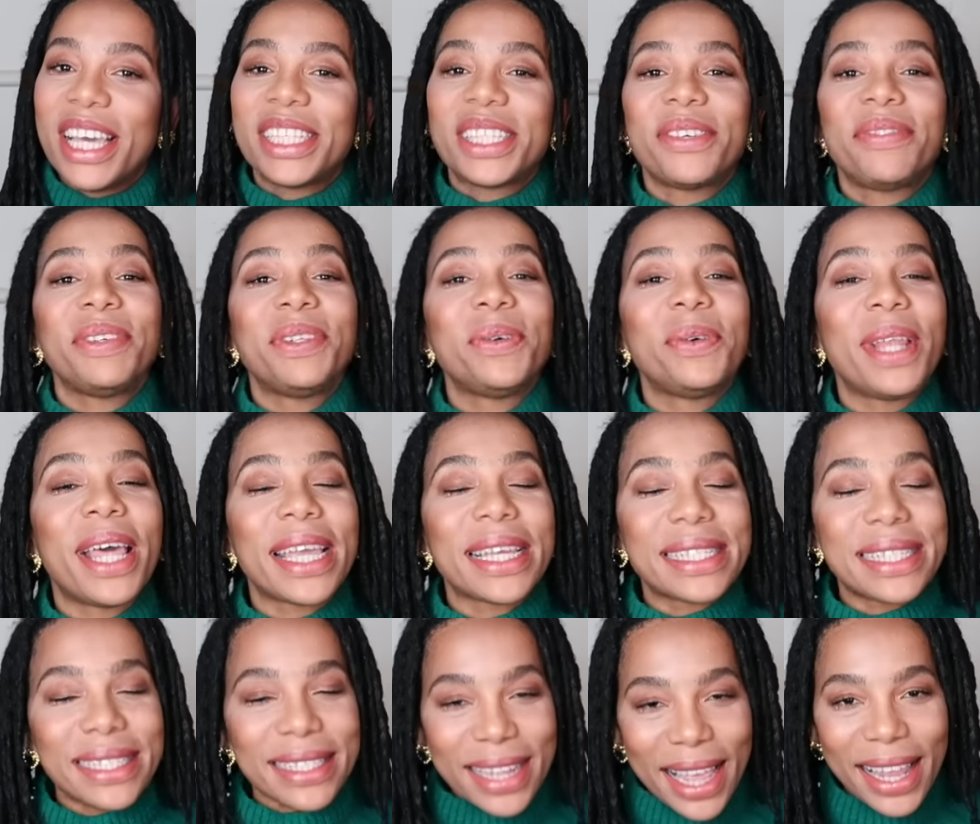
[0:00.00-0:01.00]
So if you do
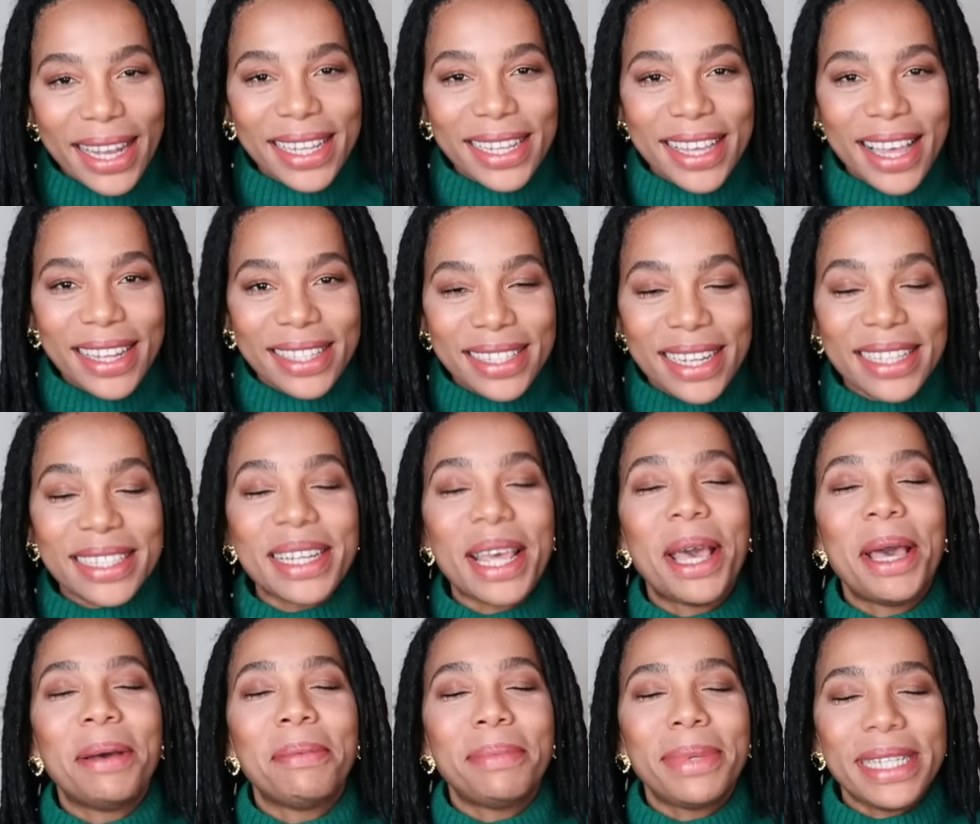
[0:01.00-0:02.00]
like styling content,
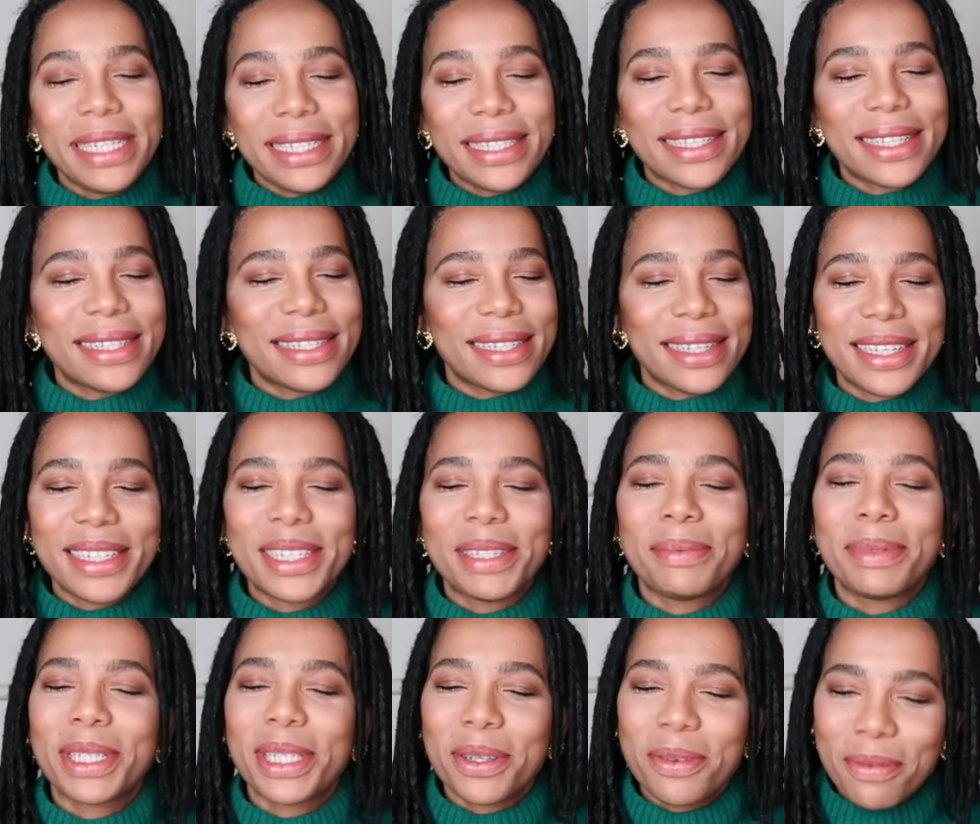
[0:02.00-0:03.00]
please consider
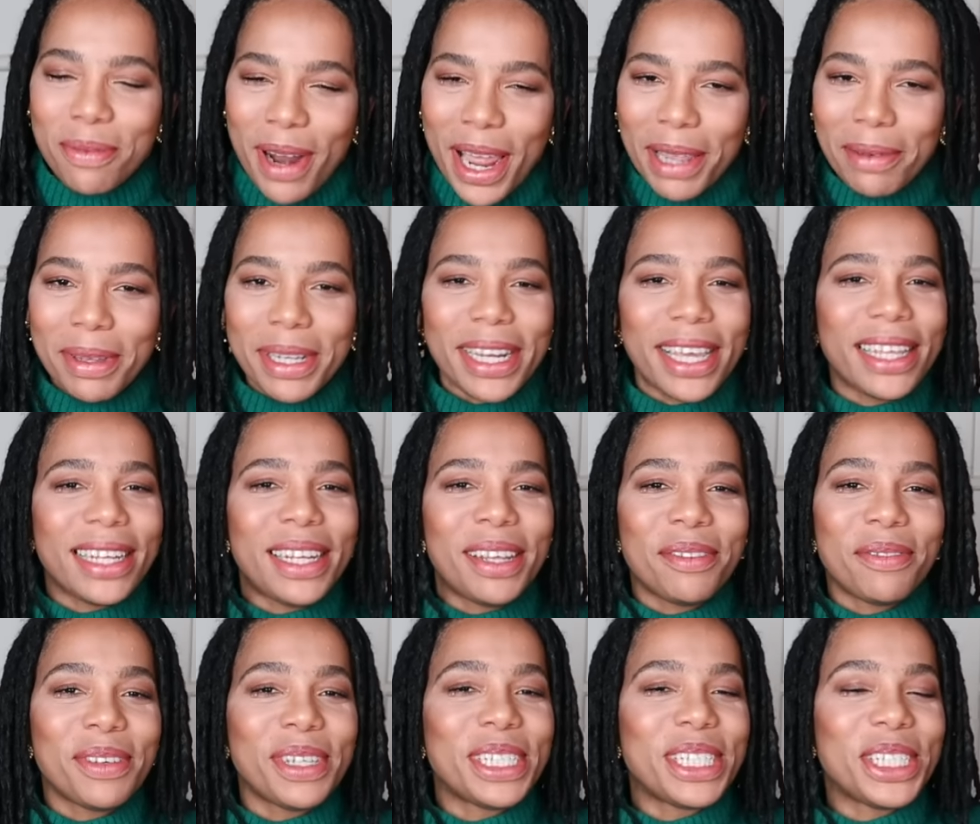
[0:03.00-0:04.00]
subscribing. I'd
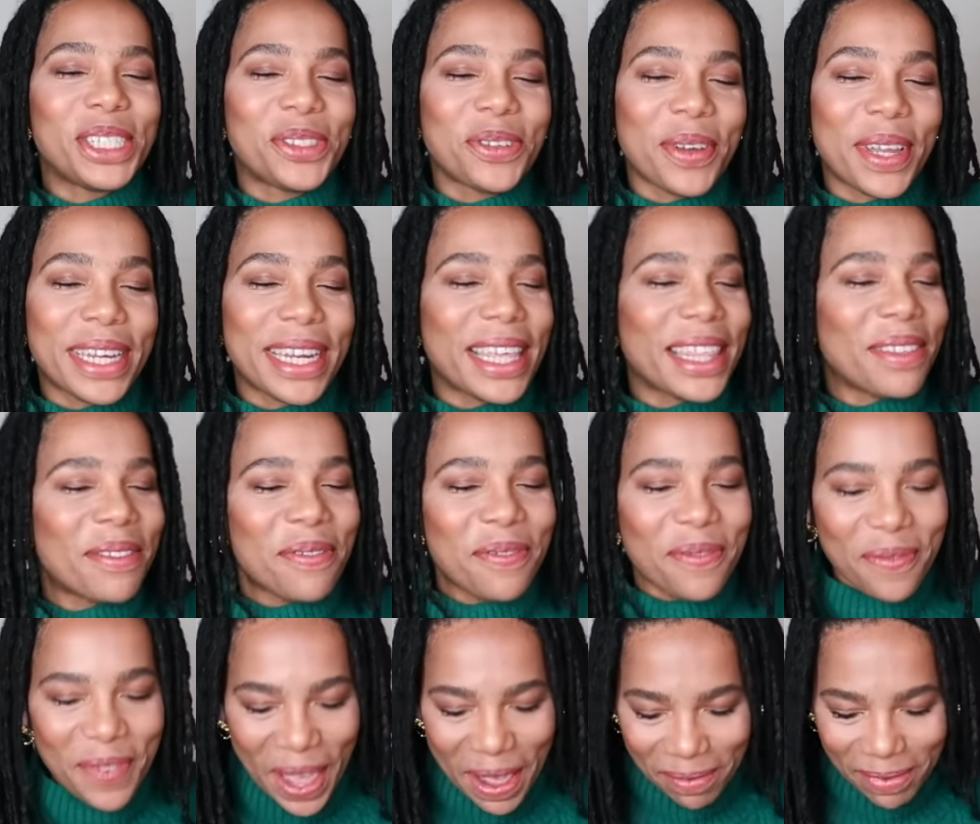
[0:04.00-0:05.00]
love for you to join the
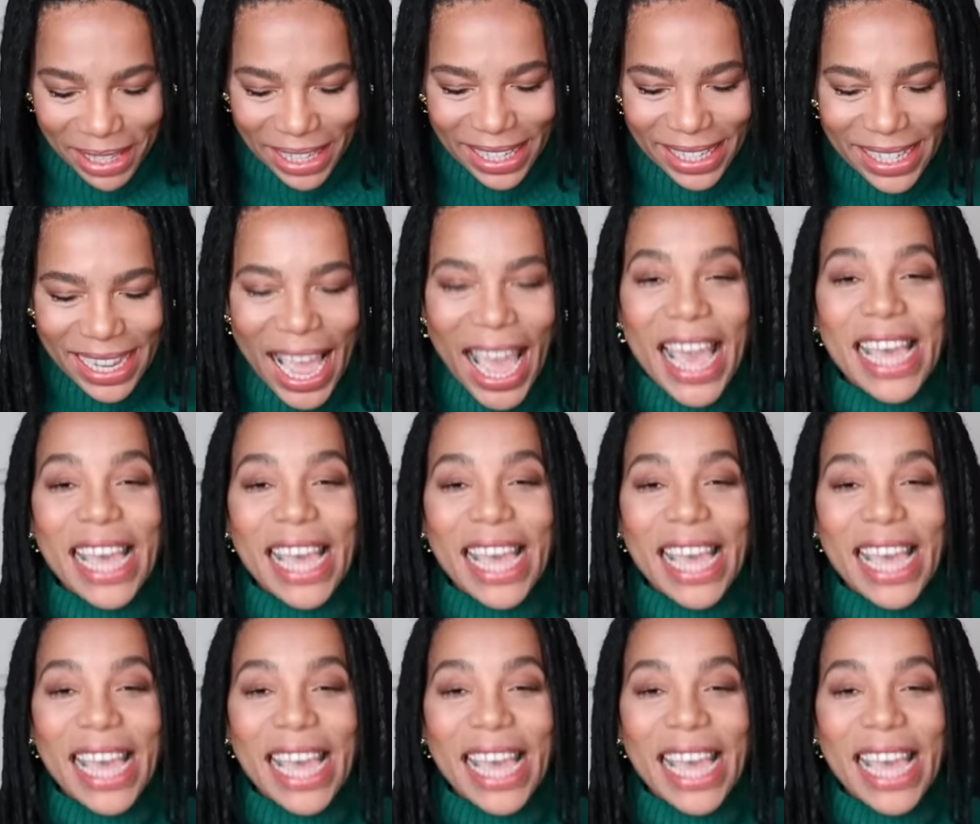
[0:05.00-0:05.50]
family.